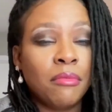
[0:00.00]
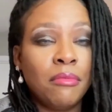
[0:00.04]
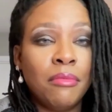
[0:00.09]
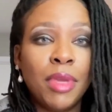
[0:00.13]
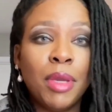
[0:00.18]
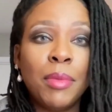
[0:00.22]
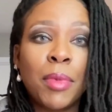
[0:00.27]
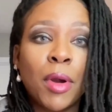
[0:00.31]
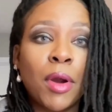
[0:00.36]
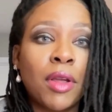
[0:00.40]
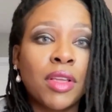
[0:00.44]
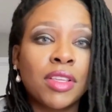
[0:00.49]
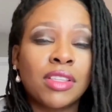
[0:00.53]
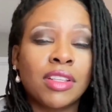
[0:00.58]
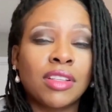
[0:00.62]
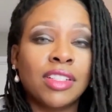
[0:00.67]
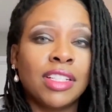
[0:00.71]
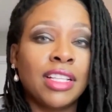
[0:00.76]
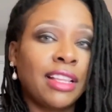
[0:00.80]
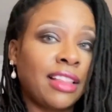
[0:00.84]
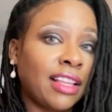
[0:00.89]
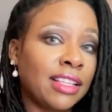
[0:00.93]
Me
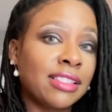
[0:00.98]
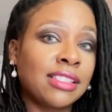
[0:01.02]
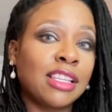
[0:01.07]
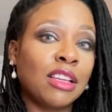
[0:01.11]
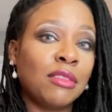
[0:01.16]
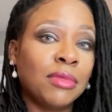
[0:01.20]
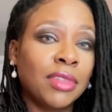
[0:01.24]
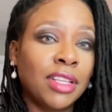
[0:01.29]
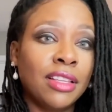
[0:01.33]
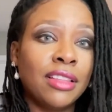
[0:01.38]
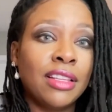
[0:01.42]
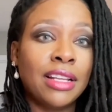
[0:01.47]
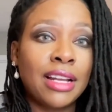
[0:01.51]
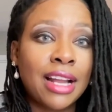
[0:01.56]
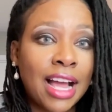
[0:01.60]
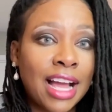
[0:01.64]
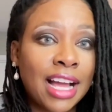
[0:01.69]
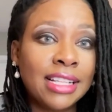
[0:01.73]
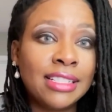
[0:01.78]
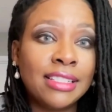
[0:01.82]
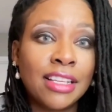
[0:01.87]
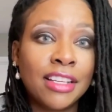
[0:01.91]
personally, that's something that
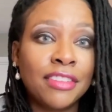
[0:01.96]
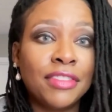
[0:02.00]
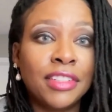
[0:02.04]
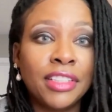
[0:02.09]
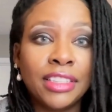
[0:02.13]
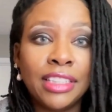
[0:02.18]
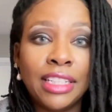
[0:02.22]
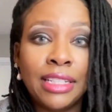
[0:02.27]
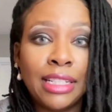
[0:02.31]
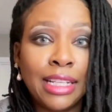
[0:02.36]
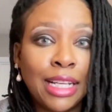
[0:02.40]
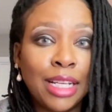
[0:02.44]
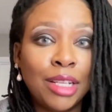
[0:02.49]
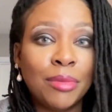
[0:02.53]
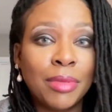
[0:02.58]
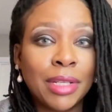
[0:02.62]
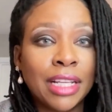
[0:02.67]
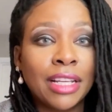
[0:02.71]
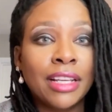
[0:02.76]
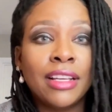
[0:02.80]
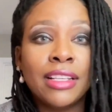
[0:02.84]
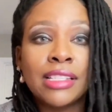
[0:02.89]
I definitely need
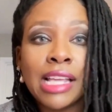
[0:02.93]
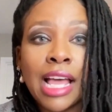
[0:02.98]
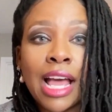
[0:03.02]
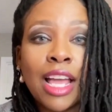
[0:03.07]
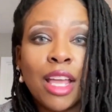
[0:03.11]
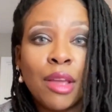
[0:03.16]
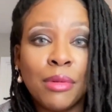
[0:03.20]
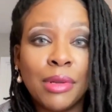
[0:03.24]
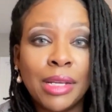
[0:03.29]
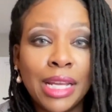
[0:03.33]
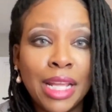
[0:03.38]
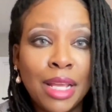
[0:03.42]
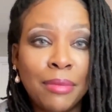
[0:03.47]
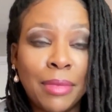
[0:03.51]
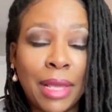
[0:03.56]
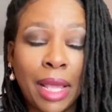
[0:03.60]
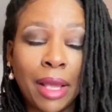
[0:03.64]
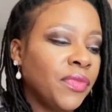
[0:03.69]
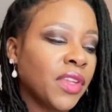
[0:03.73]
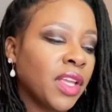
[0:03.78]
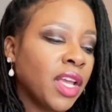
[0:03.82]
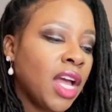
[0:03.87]
because I am
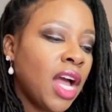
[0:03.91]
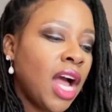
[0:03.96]
anemic.